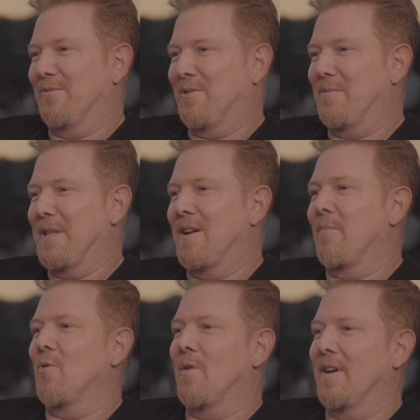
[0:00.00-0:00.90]
What would be the
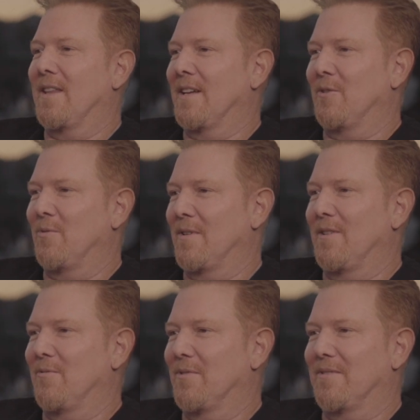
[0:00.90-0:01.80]
number one thing
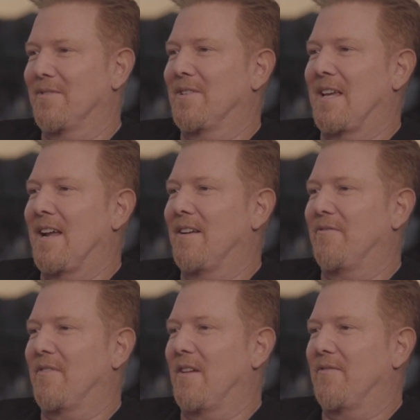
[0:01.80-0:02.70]
you would say
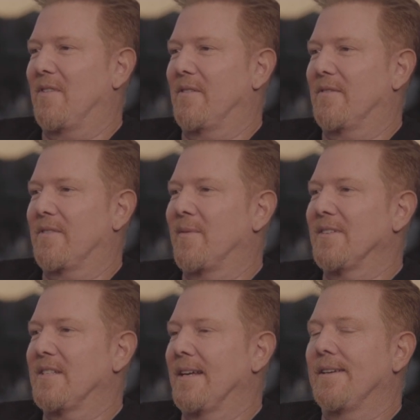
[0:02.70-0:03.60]
if someone
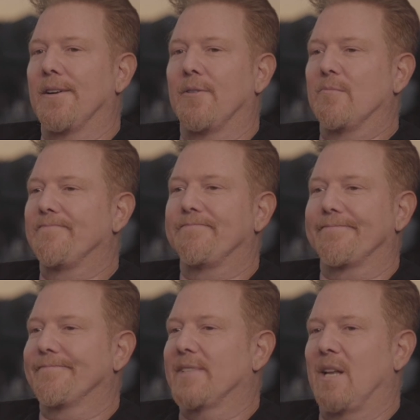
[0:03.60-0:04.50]
said,
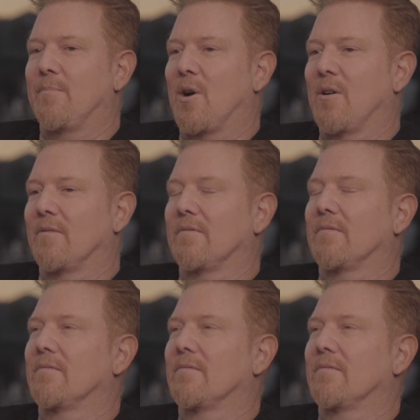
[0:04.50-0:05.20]
in part,